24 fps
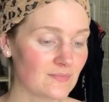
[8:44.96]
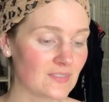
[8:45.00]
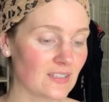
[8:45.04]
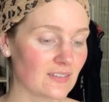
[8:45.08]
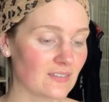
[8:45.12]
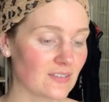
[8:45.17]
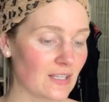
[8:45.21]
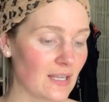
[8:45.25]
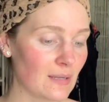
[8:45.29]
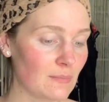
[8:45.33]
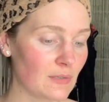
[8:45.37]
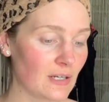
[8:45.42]

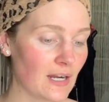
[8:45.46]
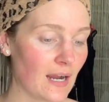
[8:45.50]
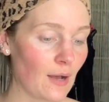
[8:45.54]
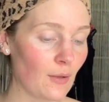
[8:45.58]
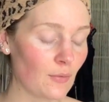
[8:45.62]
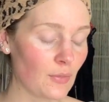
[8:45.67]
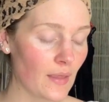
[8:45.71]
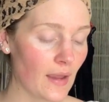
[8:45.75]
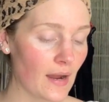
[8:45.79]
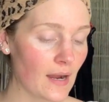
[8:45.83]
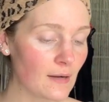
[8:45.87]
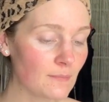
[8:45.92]
disclaimer
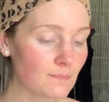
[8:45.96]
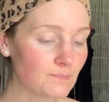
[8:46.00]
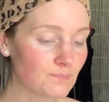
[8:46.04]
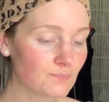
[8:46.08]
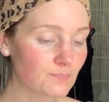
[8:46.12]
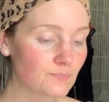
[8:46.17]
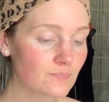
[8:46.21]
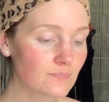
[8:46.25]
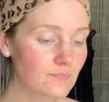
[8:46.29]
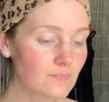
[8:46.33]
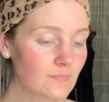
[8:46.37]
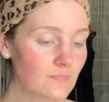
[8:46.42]
out there.
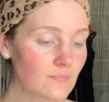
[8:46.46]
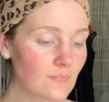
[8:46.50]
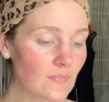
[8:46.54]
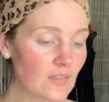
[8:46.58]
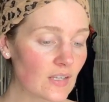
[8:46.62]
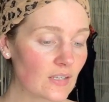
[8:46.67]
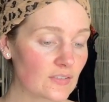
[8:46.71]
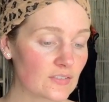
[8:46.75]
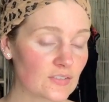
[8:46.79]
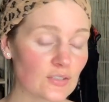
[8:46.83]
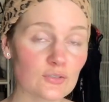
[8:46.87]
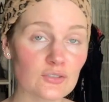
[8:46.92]

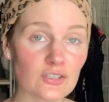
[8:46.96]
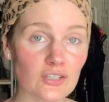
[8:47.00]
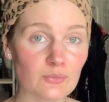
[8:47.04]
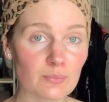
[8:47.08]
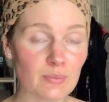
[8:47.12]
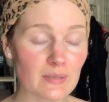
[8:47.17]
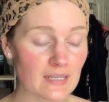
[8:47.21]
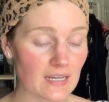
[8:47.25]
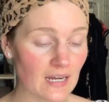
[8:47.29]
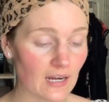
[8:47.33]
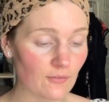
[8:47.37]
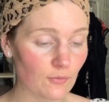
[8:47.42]
So just
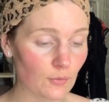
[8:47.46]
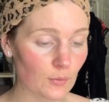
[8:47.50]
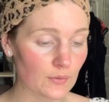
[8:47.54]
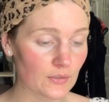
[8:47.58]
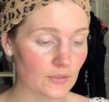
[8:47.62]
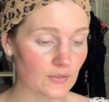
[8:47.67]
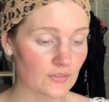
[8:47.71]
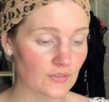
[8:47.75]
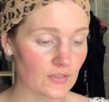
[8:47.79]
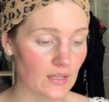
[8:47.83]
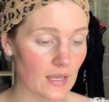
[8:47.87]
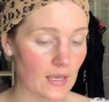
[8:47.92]
be careful with
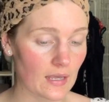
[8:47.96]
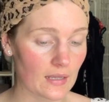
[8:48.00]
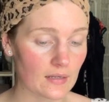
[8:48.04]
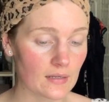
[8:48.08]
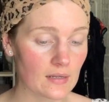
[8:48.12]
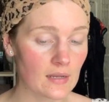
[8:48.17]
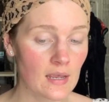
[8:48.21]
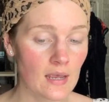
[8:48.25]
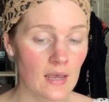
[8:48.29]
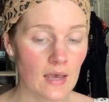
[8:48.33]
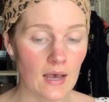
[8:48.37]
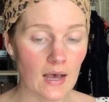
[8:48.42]
your skin.